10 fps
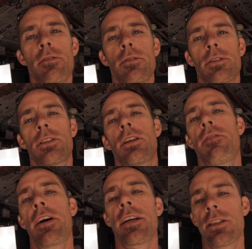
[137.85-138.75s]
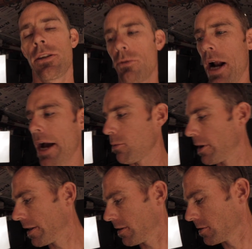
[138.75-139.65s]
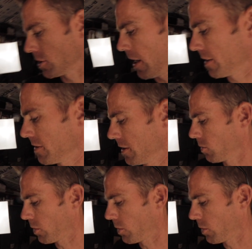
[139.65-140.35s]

It was stuff I could still ride with and just kind of deal